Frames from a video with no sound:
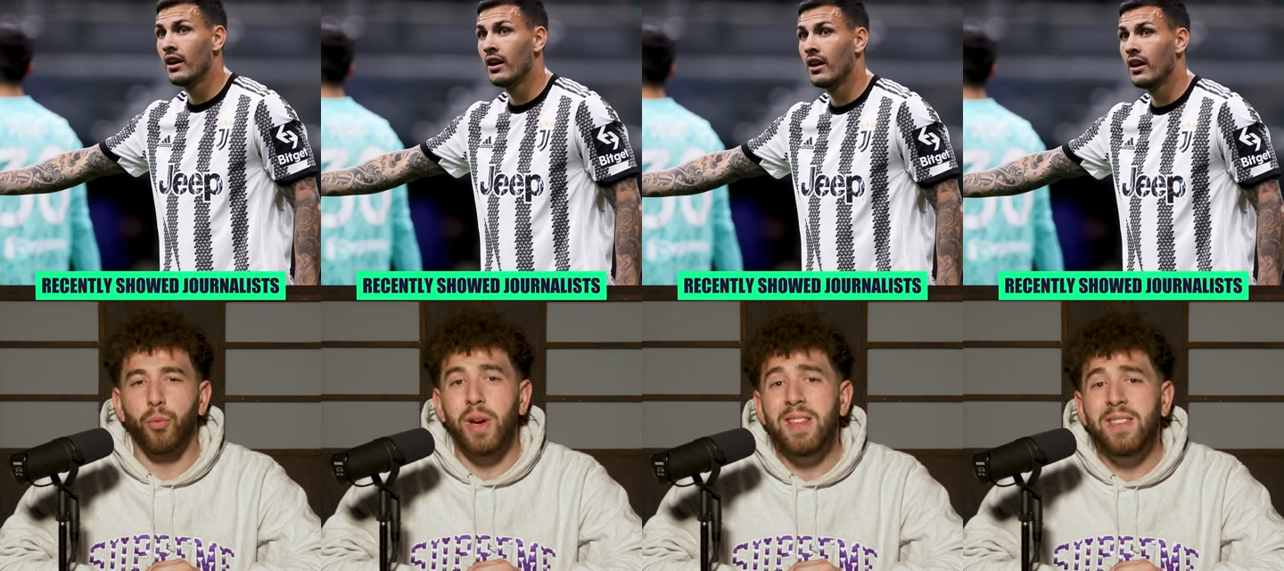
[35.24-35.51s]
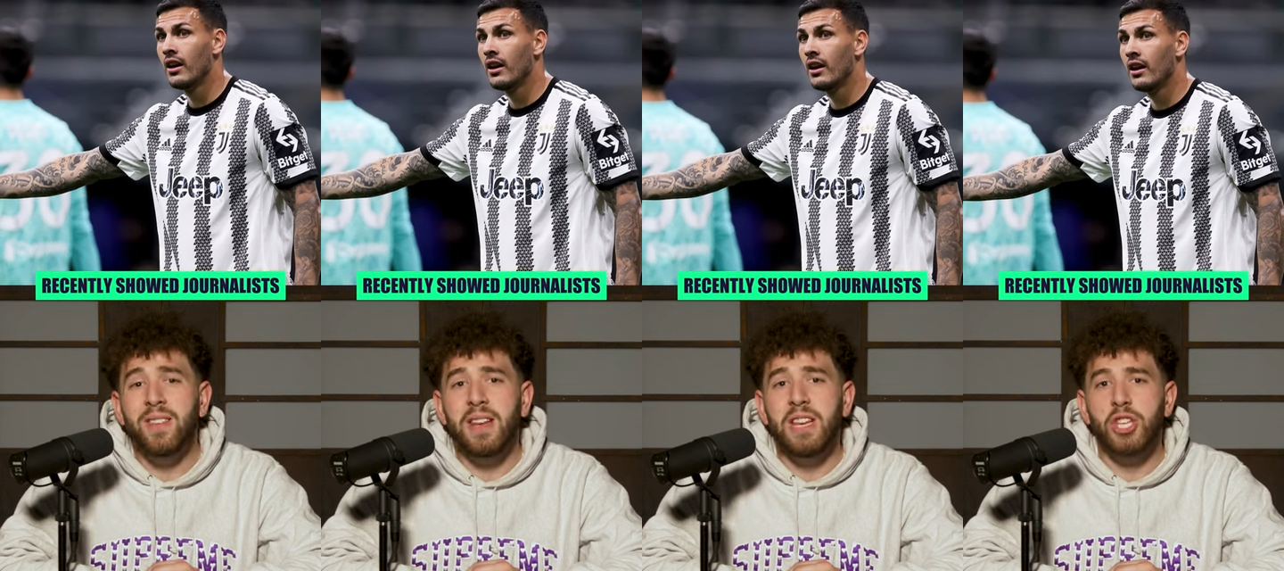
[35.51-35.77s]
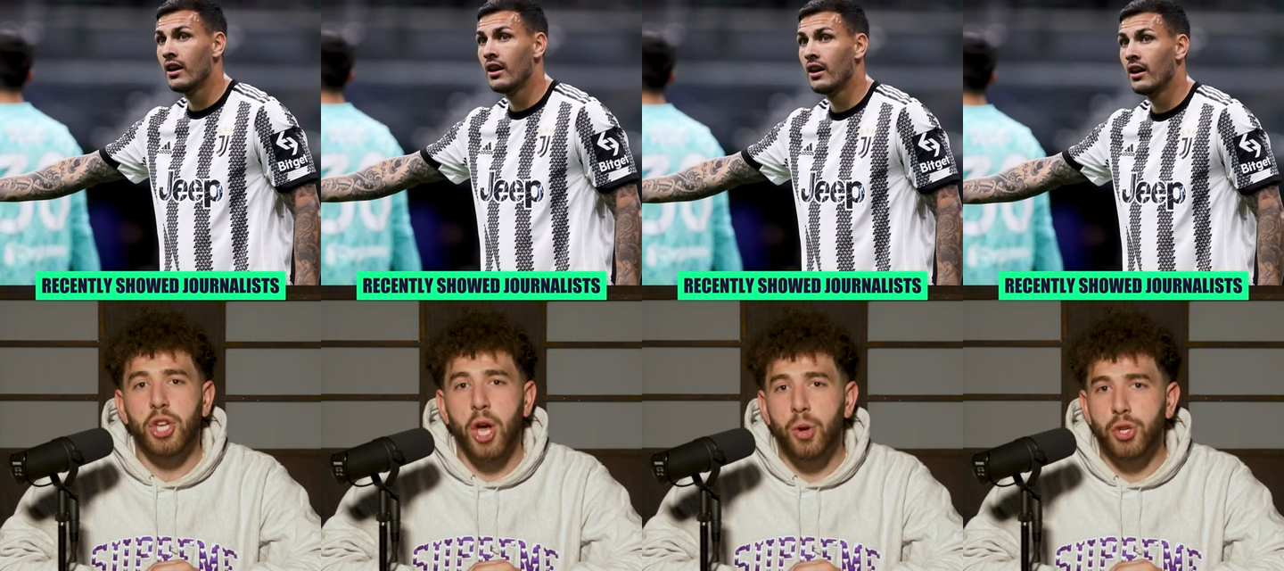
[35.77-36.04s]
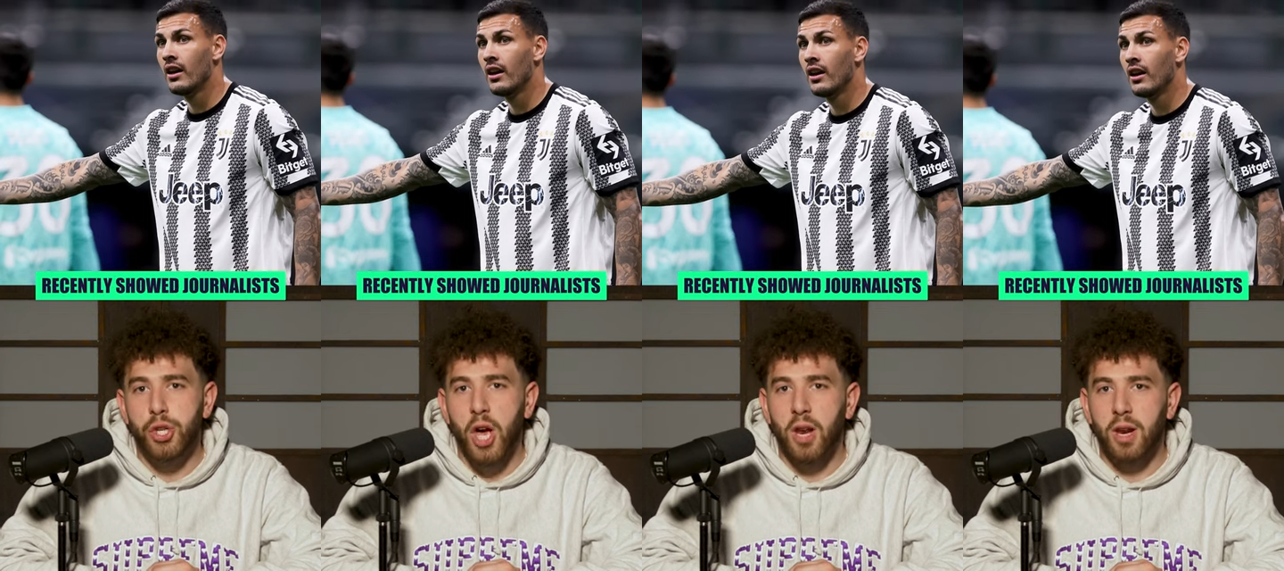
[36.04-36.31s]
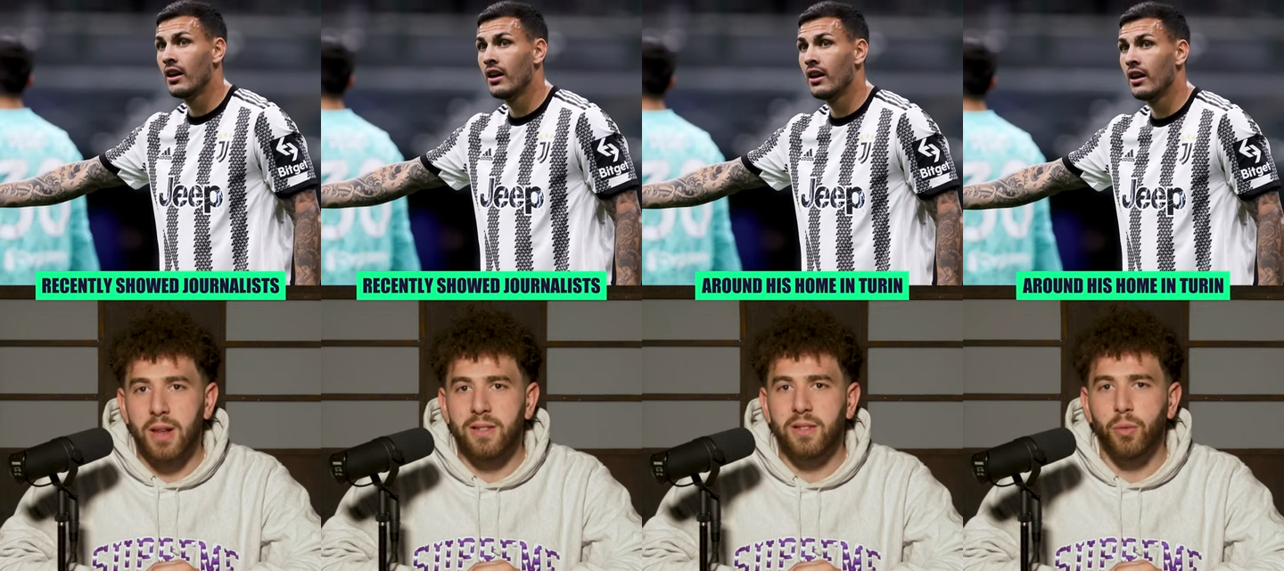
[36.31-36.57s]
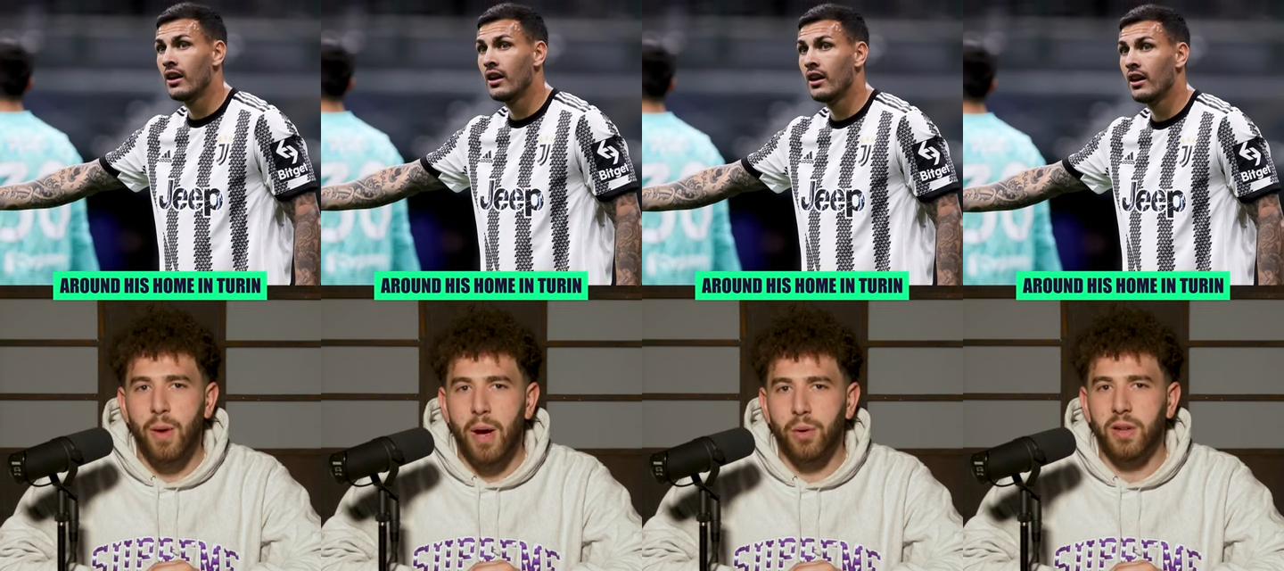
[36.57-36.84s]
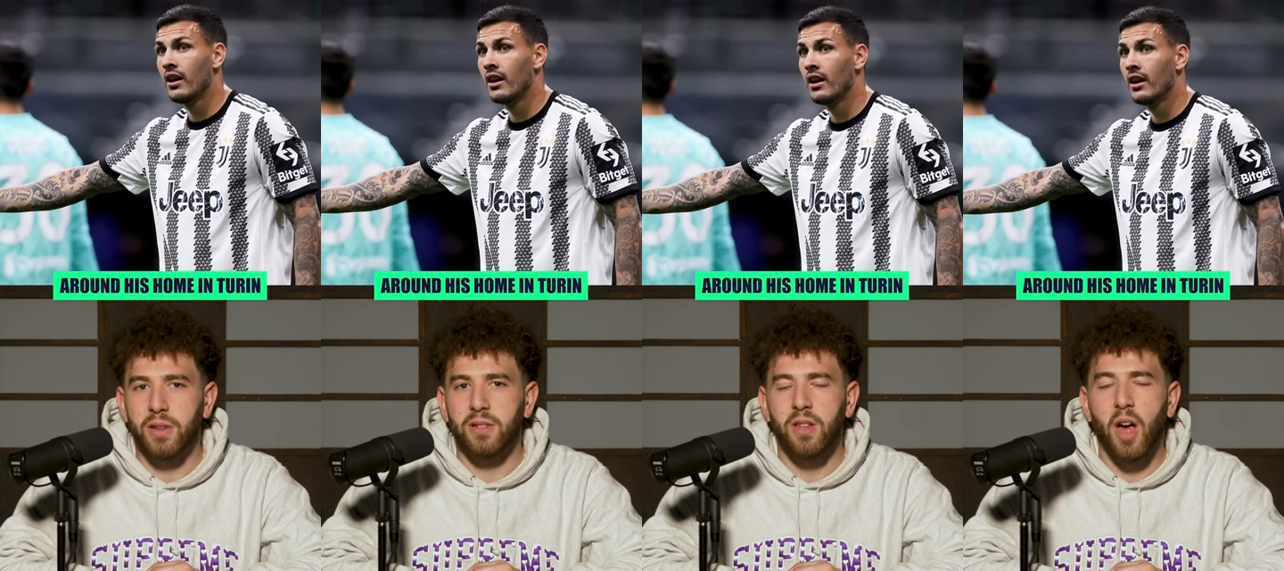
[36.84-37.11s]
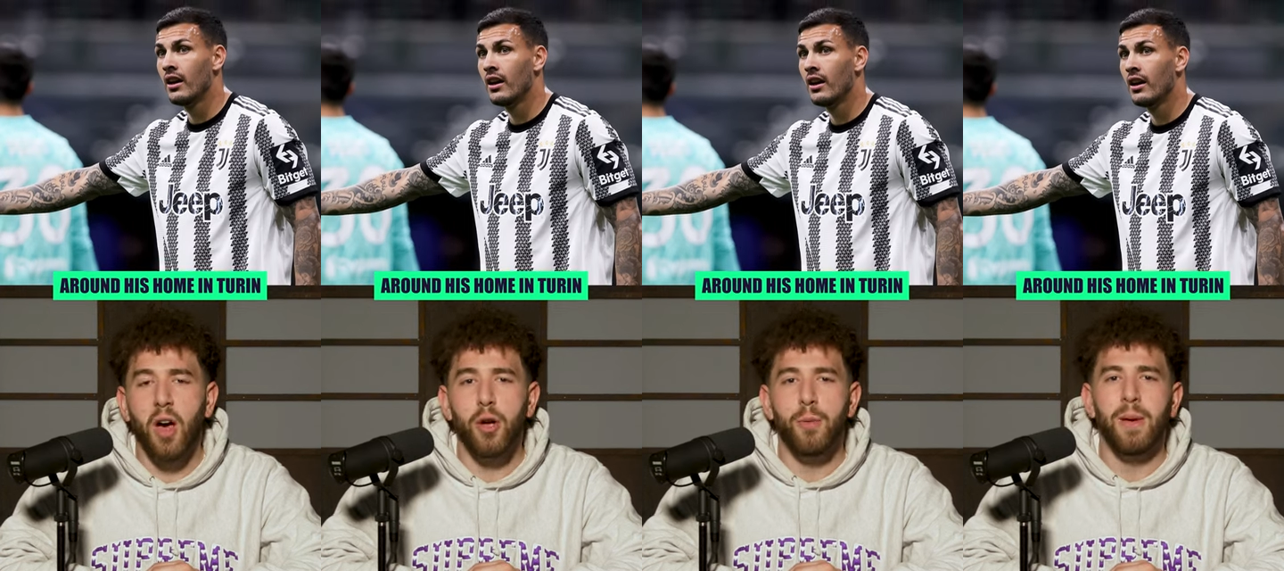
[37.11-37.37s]
Speaker 1: recently showed journalists around his
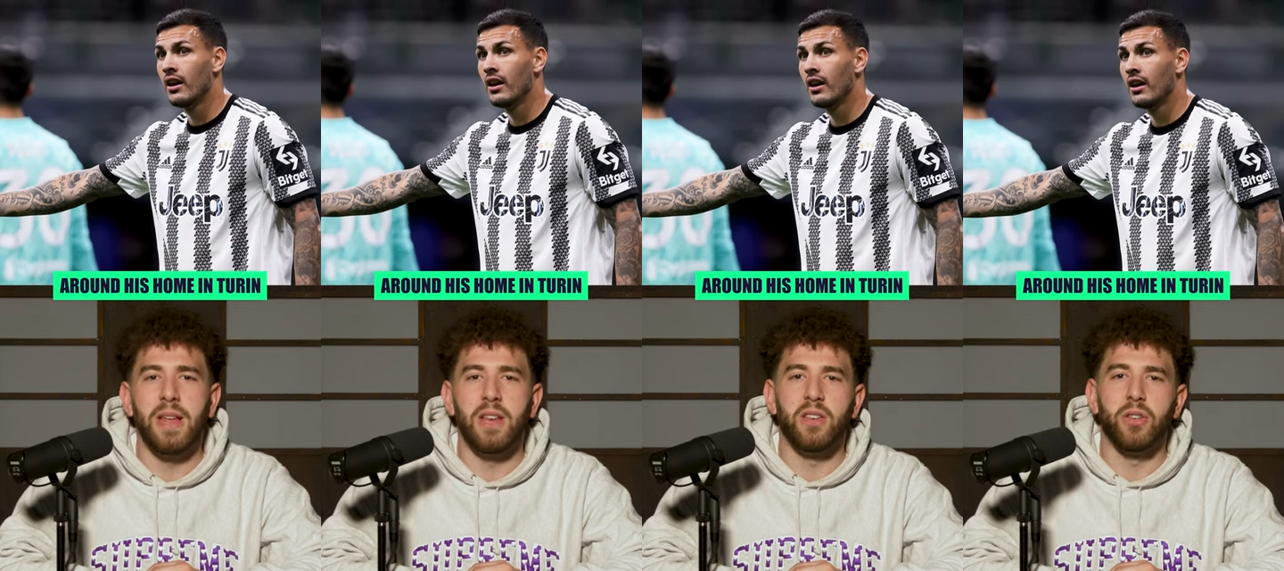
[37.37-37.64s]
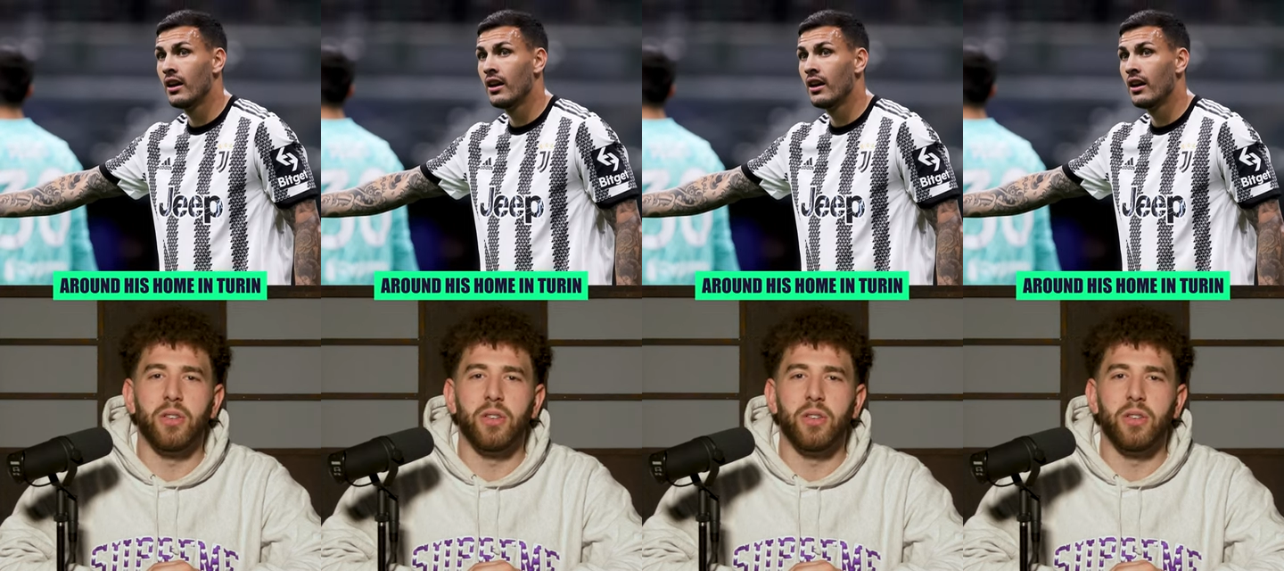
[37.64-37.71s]
home in